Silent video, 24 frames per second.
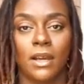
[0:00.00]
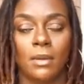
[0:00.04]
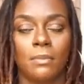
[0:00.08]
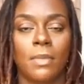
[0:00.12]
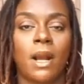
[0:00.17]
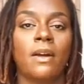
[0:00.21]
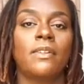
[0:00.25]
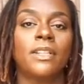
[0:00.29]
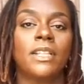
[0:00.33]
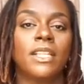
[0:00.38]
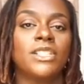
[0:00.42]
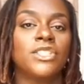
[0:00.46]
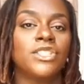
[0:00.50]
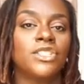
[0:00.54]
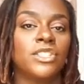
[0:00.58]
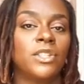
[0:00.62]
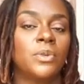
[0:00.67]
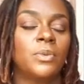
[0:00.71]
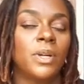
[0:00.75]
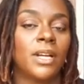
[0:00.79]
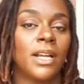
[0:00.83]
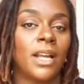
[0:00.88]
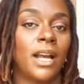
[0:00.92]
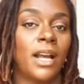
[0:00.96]
My
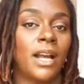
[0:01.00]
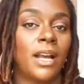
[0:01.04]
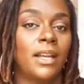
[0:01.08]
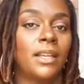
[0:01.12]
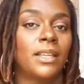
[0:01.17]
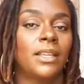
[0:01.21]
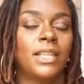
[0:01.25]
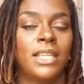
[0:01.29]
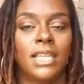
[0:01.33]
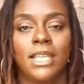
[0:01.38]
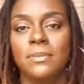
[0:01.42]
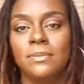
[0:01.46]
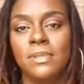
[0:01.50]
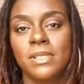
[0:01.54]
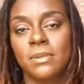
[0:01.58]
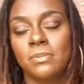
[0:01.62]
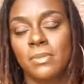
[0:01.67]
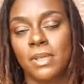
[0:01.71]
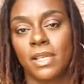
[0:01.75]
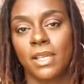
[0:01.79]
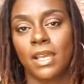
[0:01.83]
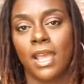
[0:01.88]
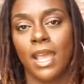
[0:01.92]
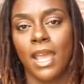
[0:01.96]
relationship with God keeps
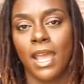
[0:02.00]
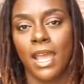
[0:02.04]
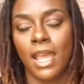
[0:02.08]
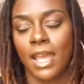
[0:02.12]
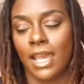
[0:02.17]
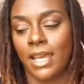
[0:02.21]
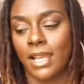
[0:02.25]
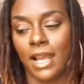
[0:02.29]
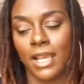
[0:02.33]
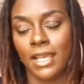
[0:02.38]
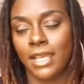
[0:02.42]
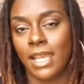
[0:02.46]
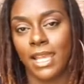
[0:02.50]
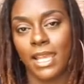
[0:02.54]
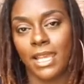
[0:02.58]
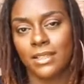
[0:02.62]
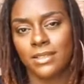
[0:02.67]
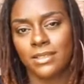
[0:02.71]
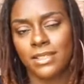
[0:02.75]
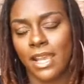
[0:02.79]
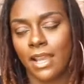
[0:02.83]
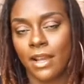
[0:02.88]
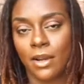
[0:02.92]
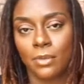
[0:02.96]
me, and I
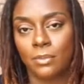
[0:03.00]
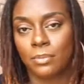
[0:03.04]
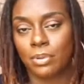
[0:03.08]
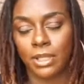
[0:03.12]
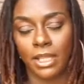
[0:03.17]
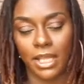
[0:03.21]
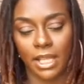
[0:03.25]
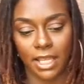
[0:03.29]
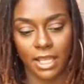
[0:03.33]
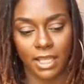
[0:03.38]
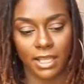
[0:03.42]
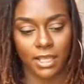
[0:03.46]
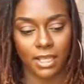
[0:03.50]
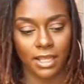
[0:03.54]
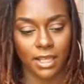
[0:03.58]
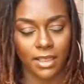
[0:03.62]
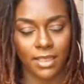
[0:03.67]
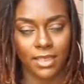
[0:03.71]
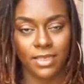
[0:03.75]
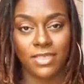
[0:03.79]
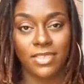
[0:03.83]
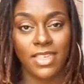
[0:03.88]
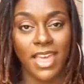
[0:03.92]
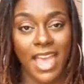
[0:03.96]
can't downplay
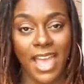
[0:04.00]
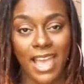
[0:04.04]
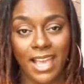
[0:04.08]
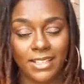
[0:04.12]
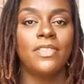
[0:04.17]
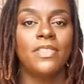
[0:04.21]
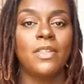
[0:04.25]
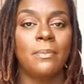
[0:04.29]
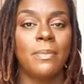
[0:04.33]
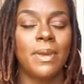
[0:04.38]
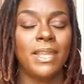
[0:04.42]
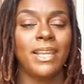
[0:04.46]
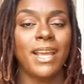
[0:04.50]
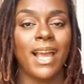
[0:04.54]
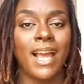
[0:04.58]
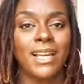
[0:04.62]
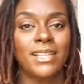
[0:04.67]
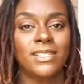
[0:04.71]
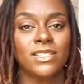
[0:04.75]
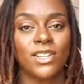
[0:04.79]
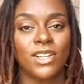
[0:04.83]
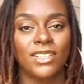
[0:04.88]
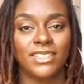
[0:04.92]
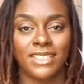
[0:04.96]
that. The minute
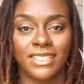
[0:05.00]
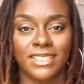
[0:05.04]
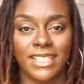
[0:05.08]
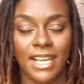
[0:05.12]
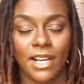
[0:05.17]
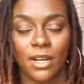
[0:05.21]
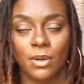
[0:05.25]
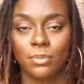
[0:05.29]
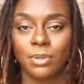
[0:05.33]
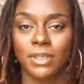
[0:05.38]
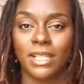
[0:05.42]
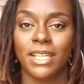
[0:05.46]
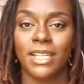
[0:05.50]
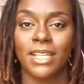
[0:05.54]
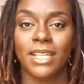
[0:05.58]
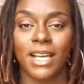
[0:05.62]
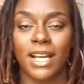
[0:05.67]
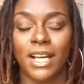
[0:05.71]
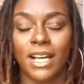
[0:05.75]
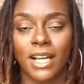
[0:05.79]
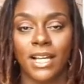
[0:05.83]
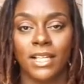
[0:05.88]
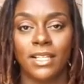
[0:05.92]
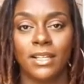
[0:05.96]
I start to downplay
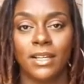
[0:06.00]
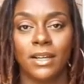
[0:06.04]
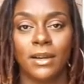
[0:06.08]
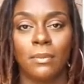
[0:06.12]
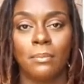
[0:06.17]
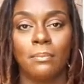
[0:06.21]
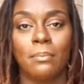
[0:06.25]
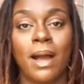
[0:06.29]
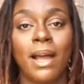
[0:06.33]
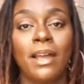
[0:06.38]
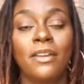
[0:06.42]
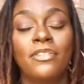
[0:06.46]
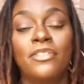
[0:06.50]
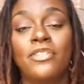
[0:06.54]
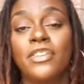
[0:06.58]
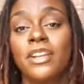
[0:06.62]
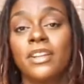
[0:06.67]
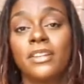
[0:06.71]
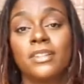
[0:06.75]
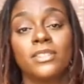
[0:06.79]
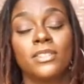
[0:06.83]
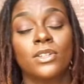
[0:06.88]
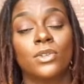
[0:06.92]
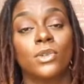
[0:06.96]
God, my
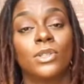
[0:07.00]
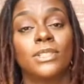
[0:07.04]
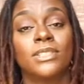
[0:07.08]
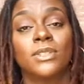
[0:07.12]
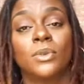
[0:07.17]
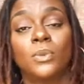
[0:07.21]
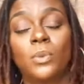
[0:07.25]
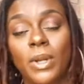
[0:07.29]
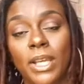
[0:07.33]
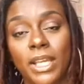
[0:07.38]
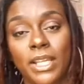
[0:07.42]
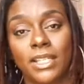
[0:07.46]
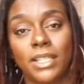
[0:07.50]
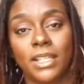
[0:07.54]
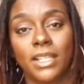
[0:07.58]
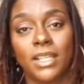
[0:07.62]
fear is going to win.